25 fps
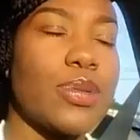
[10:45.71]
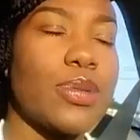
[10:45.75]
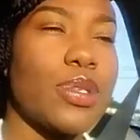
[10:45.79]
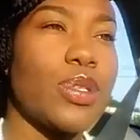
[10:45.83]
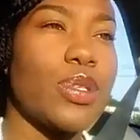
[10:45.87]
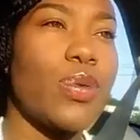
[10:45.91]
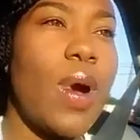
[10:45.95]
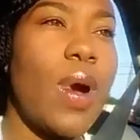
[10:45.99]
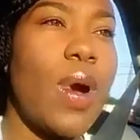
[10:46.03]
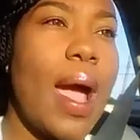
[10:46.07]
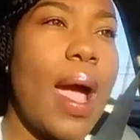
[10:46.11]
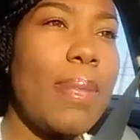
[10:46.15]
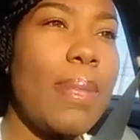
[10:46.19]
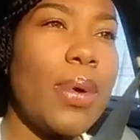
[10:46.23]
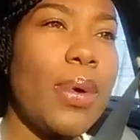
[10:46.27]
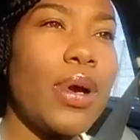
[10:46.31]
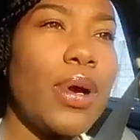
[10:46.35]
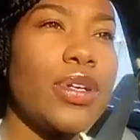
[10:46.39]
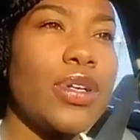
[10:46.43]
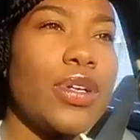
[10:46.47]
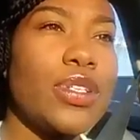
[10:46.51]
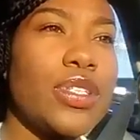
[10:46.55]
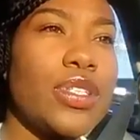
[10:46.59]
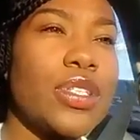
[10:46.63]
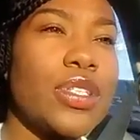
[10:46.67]

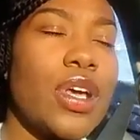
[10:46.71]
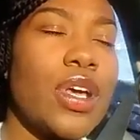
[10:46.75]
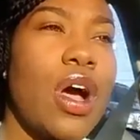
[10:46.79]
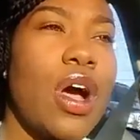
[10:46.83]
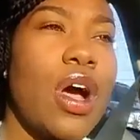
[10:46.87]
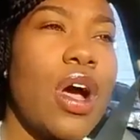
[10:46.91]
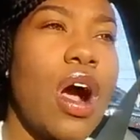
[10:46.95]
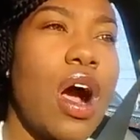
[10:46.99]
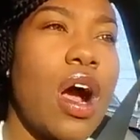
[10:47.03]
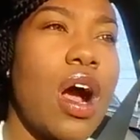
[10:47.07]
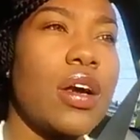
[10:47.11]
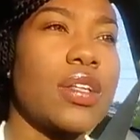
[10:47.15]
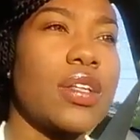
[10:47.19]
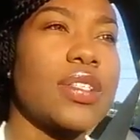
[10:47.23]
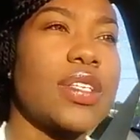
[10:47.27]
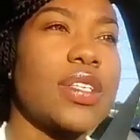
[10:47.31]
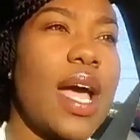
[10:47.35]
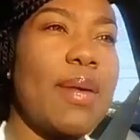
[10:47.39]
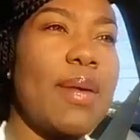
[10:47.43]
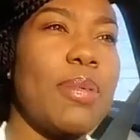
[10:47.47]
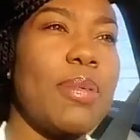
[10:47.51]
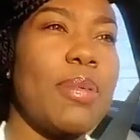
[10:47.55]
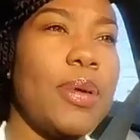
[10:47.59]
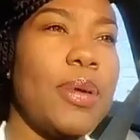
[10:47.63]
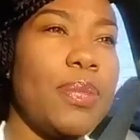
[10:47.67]
Subscribers are the
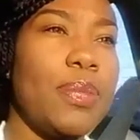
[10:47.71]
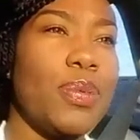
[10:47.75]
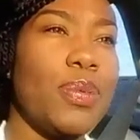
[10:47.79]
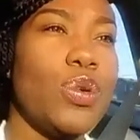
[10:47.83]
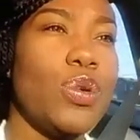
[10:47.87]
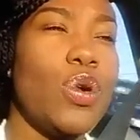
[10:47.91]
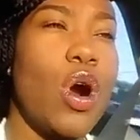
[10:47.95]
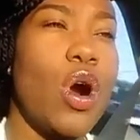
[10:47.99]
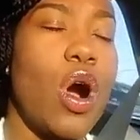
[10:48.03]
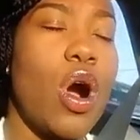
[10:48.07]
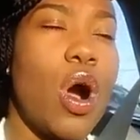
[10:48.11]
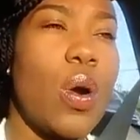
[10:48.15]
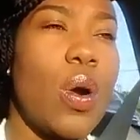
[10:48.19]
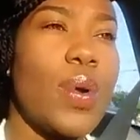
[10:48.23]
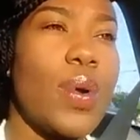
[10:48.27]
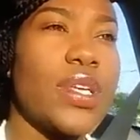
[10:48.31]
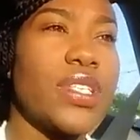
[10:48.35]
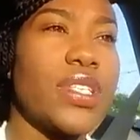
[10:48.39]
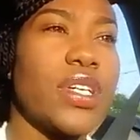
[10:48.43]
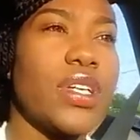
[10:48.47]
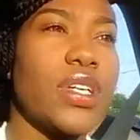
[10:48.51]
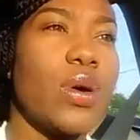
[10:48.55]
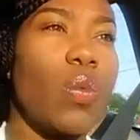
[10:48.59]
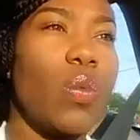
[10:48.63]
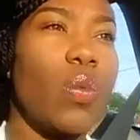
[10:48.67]
type of people who are
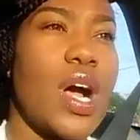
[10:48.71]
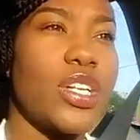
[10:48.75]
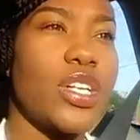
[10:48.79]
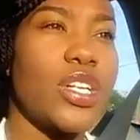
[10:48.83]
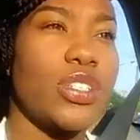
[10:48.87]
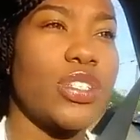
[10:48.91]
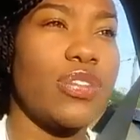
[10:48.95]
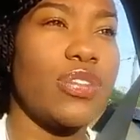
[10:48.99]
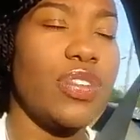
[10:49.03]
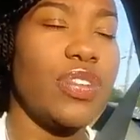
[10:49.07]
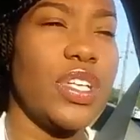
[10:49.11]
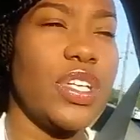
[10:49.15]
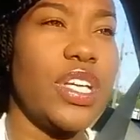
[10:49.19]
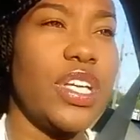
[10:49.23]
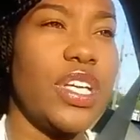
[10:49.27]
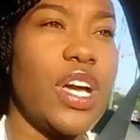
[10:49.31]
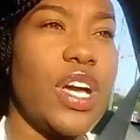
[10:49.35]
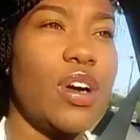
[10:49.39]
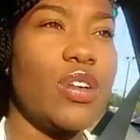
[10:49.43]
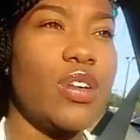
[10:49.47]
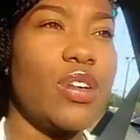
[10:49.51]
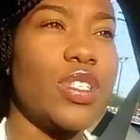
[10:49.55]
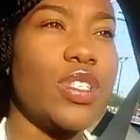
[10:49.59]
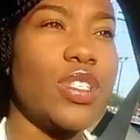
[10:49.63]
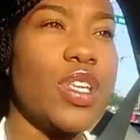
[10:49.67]
always going to watch your
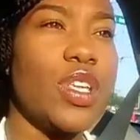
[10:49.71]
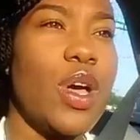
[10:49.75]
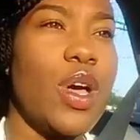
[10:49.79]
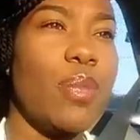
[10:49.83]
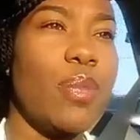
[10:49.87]
videos,